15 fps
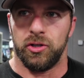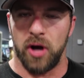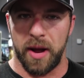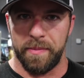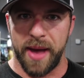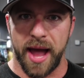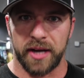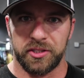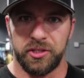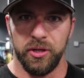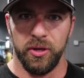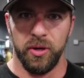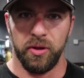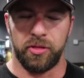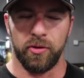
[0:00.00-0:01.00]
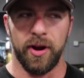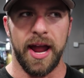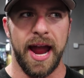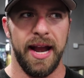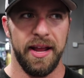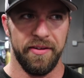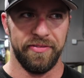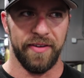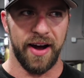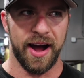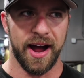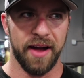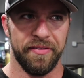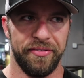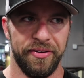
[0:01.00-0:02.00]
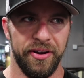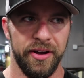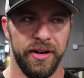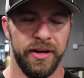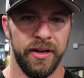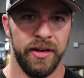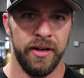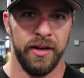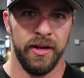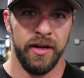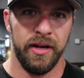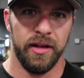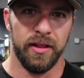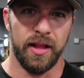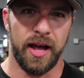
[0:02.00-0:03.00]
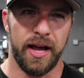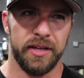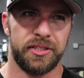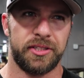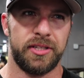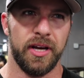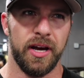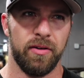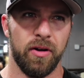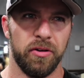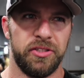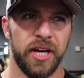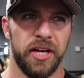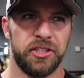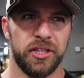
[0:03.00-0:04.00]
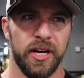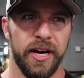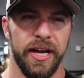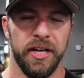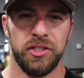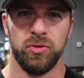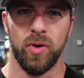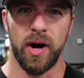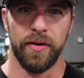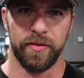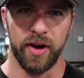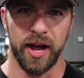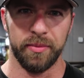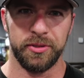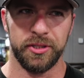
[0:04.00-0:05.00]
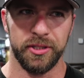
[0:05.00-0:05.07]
Dropped back to three eighty-five. Last uh, rotation, I hit twelve reps.